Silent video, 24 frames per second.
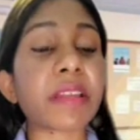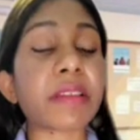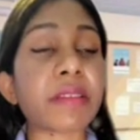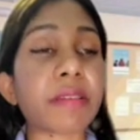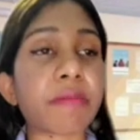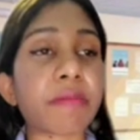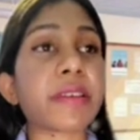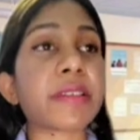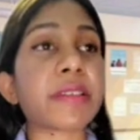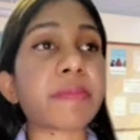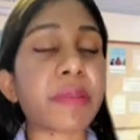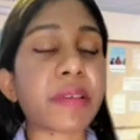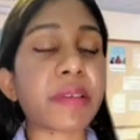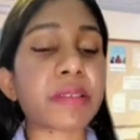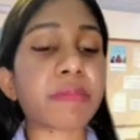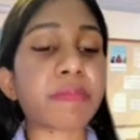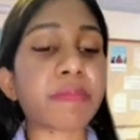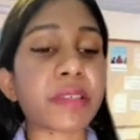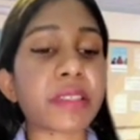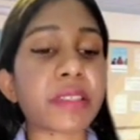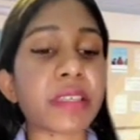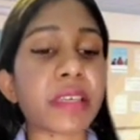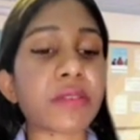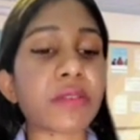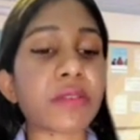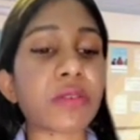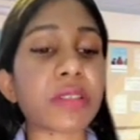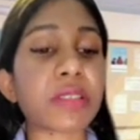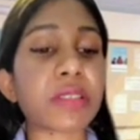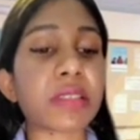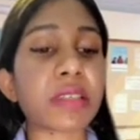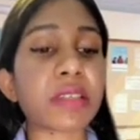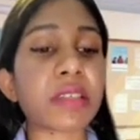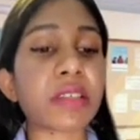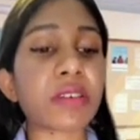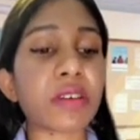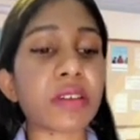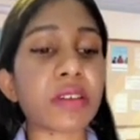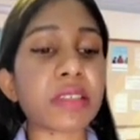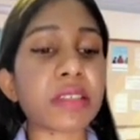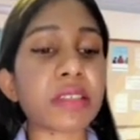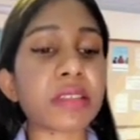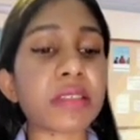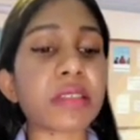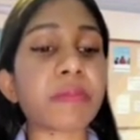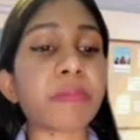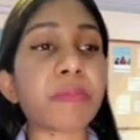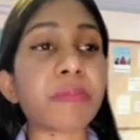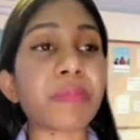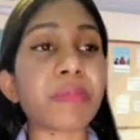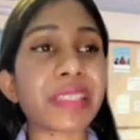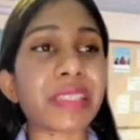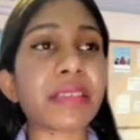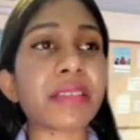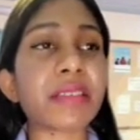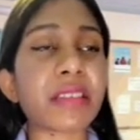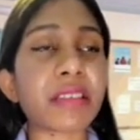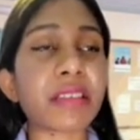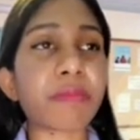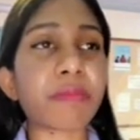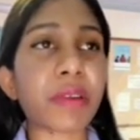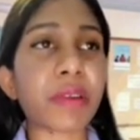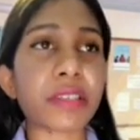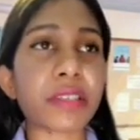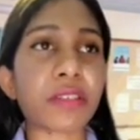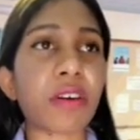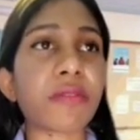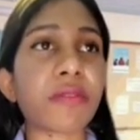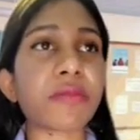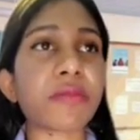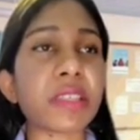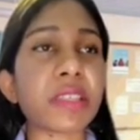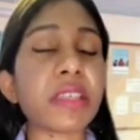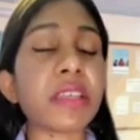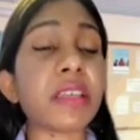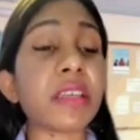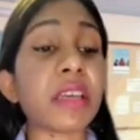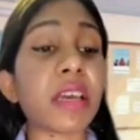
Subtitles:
when it was purchased. So historical is the purchasing price of